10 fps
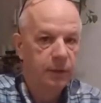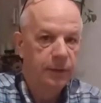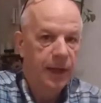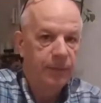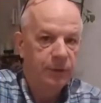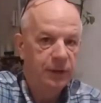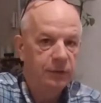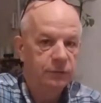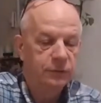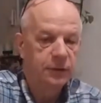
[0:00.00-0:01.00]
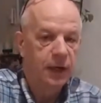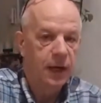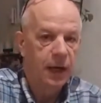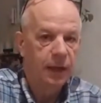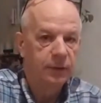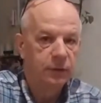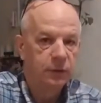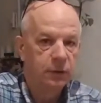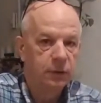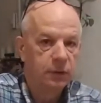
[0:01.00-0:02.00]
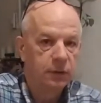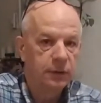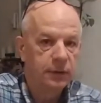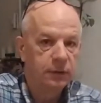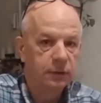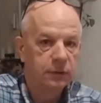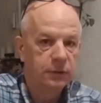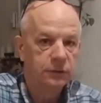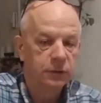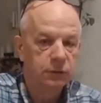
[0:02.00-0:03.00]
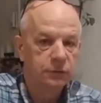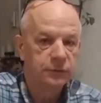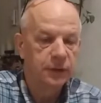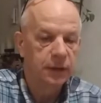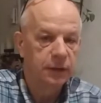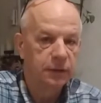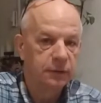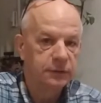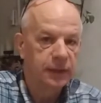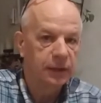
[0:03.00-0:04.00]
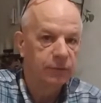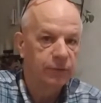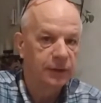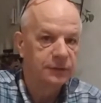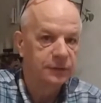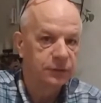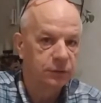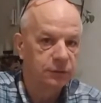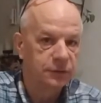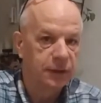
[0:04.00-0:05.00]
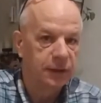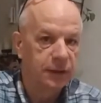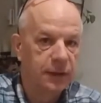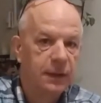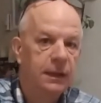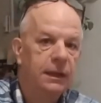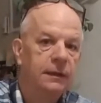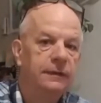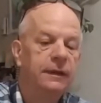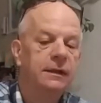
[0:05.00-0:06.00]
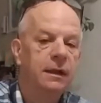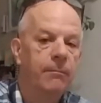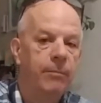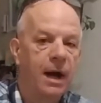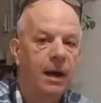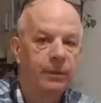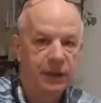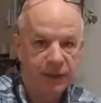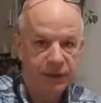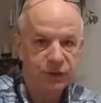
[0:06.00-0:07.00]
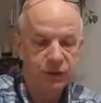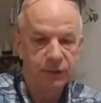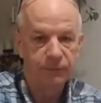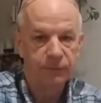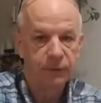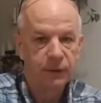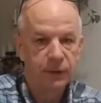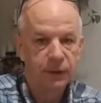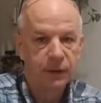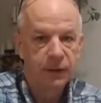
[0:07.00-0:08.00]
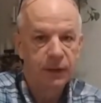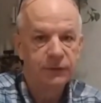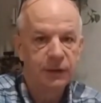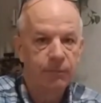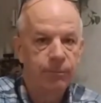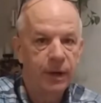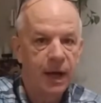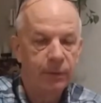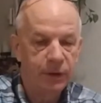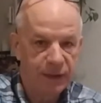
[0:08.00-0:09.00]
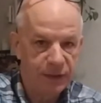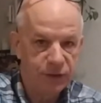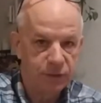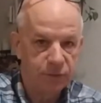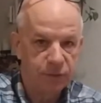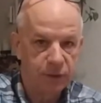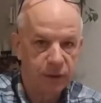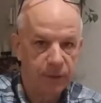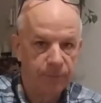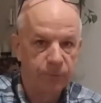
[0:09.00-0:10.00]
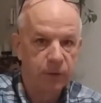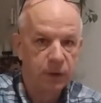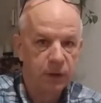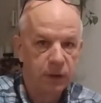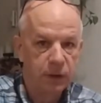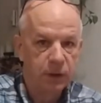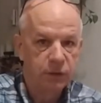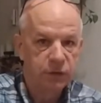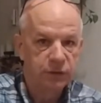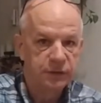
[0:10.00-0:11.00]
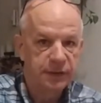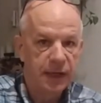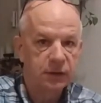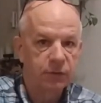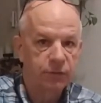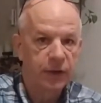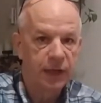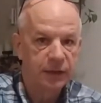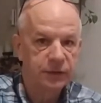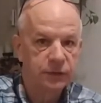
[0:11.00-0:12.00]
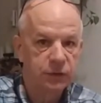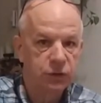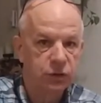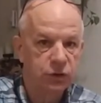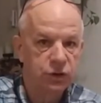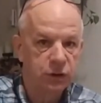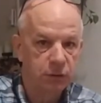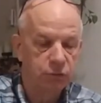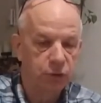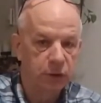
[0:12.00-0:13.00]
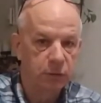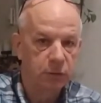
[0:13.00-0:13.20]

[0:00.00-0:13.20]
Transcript: that means God killed his own son, sacrificed his own son, did an abomination. It's an abomination to him to sacrifice your children